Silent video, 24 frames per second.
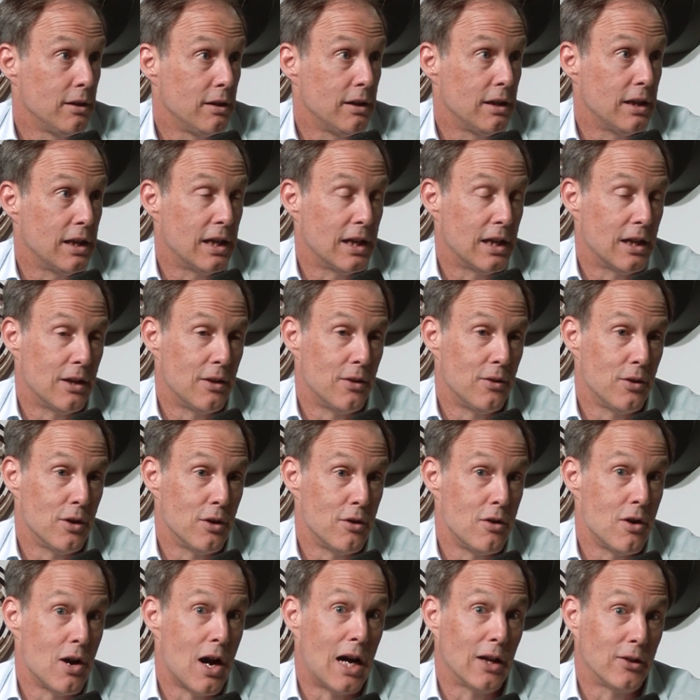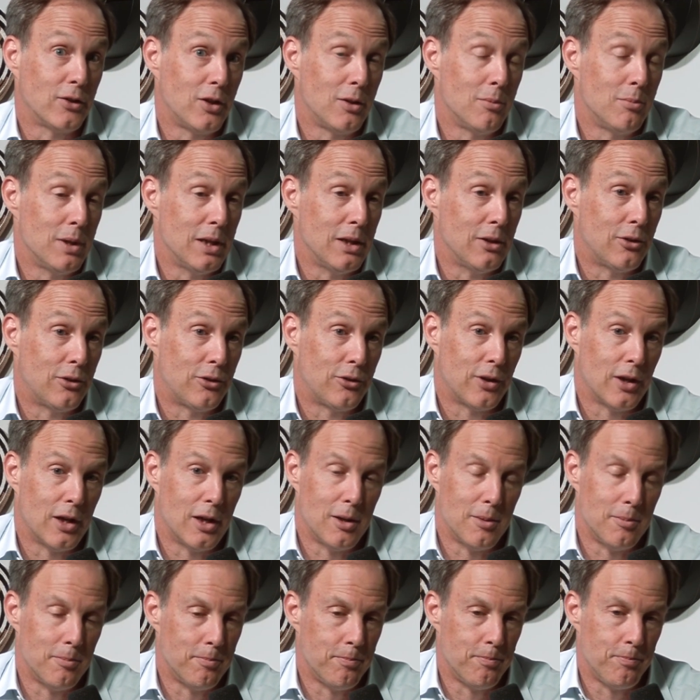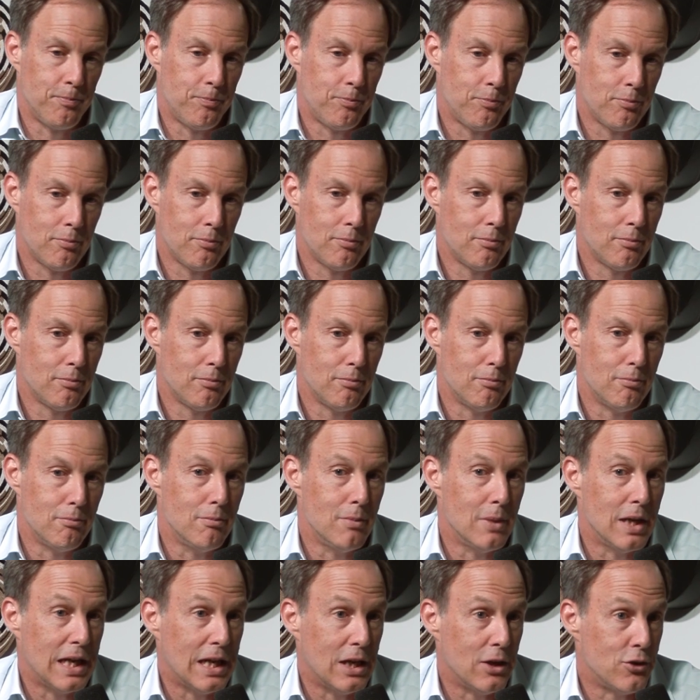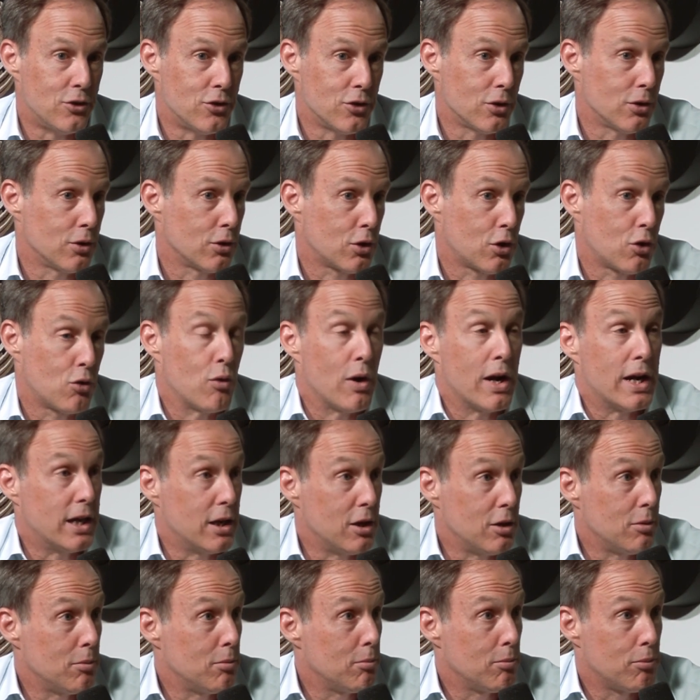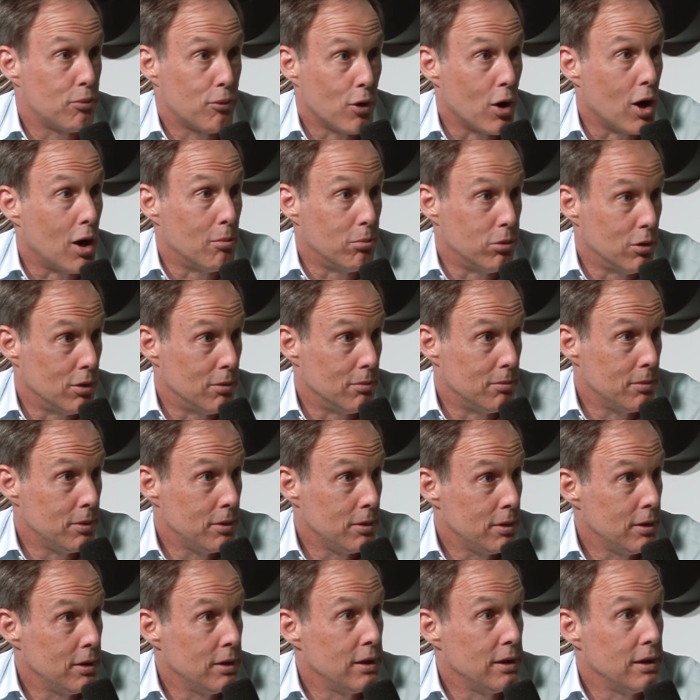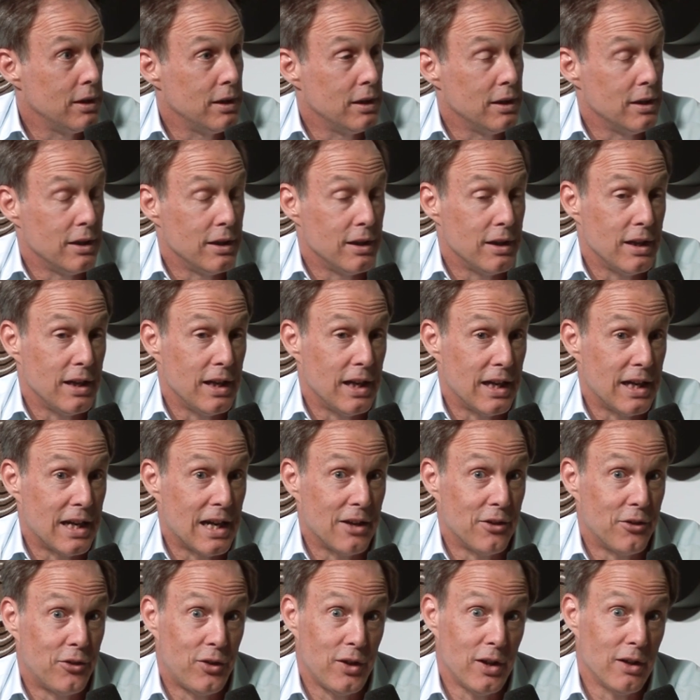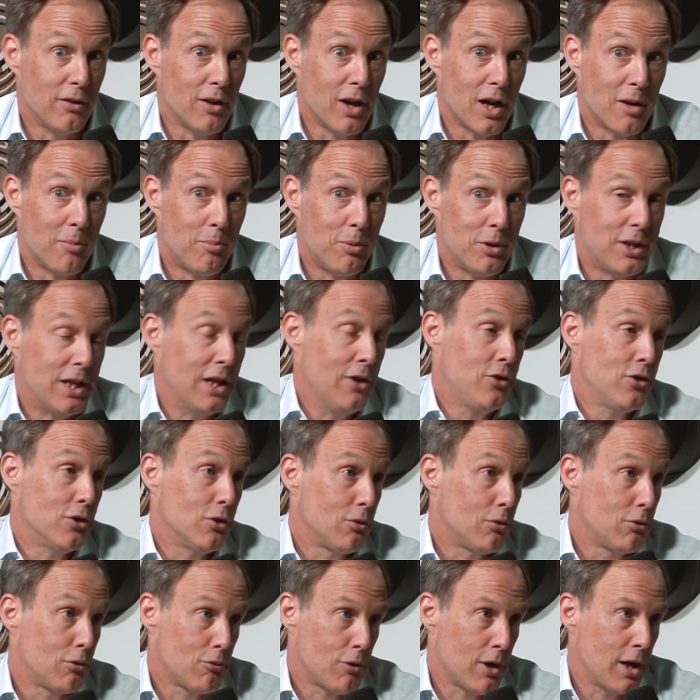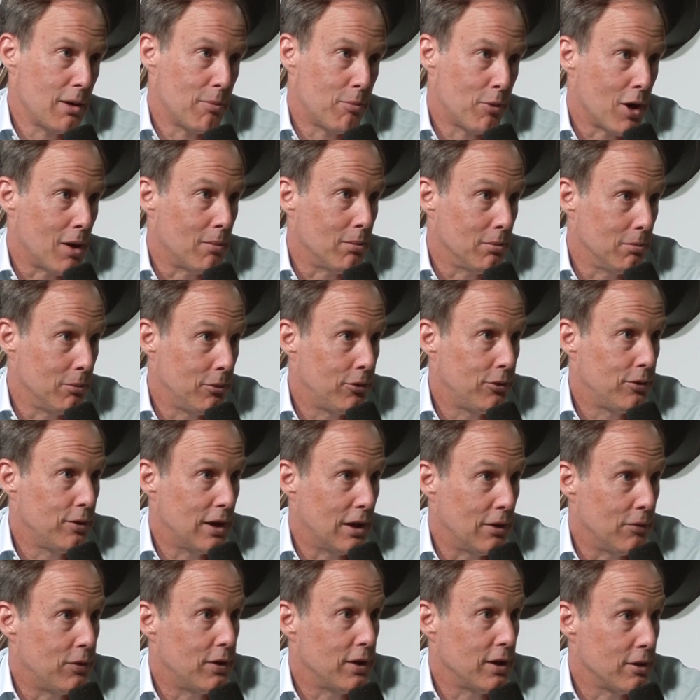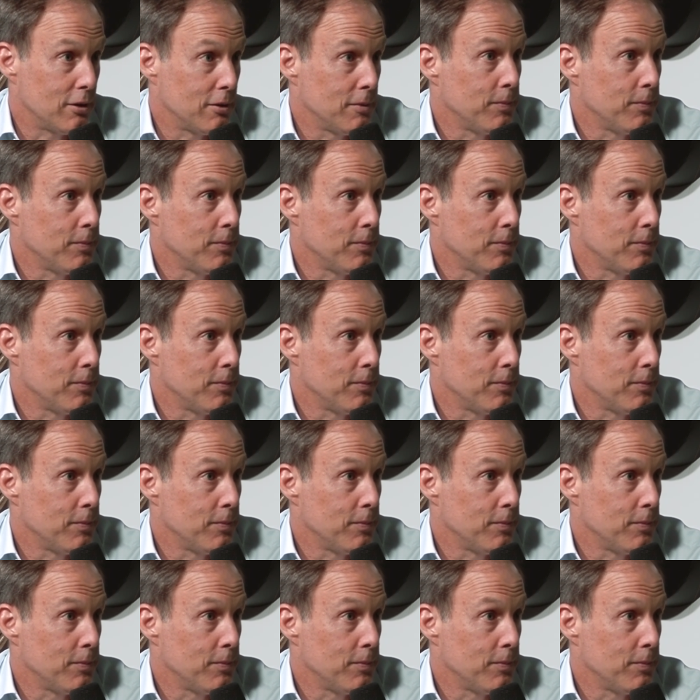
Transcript: and there not to be some major credit problem. And I see a lot of potential credit problems out there.